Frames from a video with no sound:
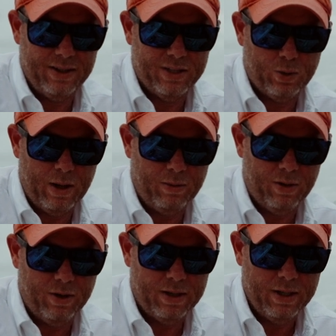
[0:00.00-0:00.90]
in the treble
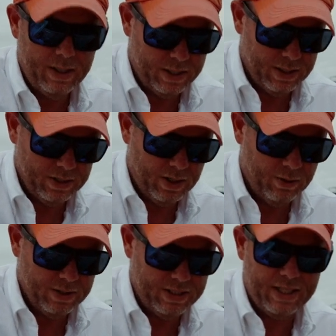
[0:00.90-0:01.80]
hook. Doesn't
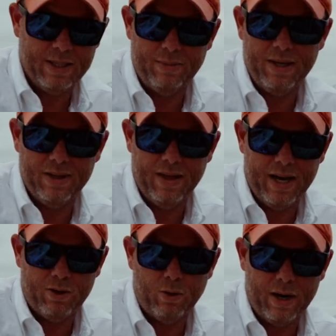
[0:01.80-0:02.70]
always need to be in
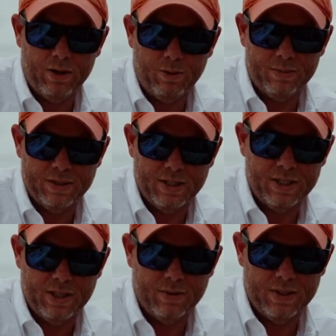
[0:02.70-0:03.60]
that cradle
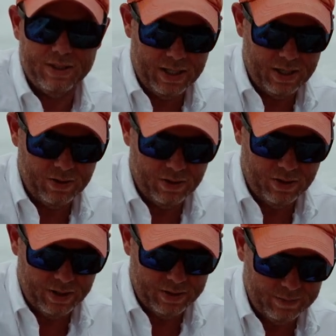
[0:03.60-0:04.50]
position with a singular
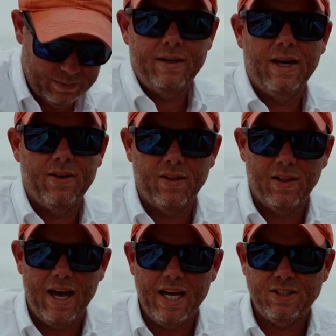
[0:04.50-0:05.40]
hook. Now the
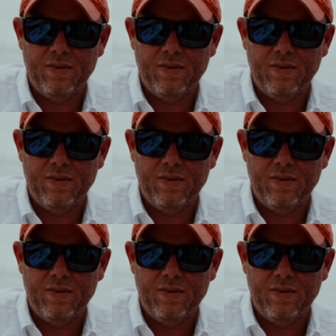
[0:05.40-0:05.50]
last